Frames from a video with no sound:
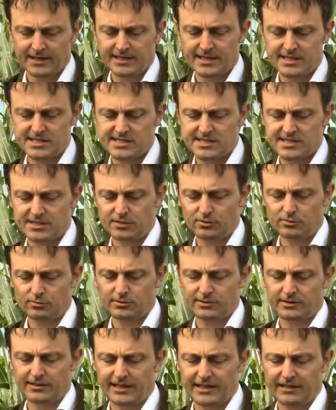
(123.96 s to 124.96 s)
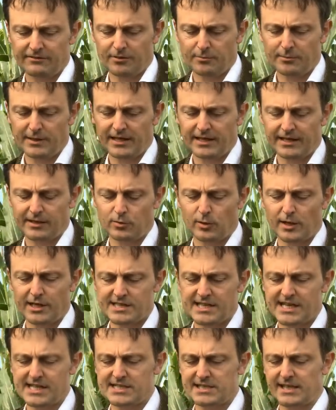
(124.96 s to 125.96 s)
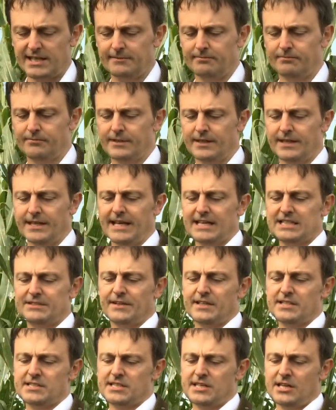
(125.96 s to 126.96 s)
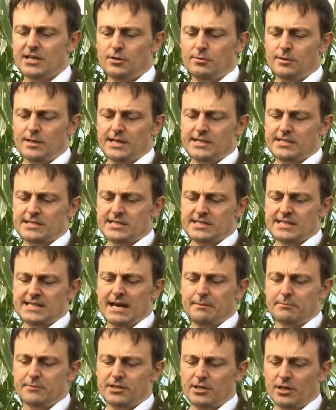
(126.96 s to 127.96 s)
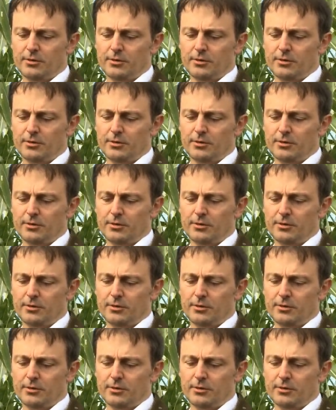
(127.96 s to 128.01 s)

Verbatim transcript: that still get your thumbnail in quite easily. The next thing to do is to snap the